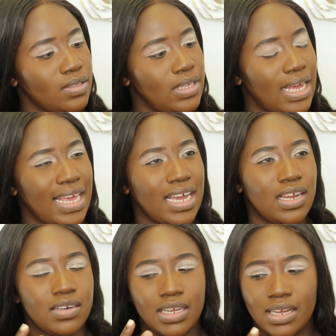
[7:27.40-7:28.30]
Yeah, like
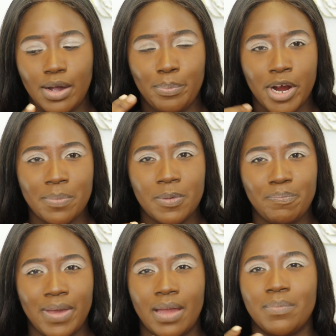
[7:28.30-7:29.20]
a Barbie
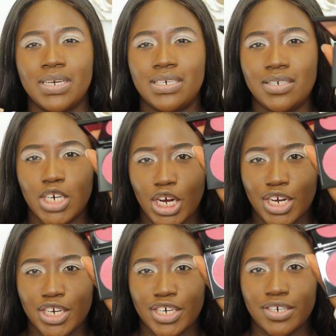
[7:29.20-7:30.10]
pink but
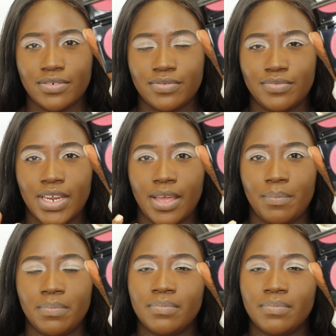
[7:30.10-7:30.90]
darker, really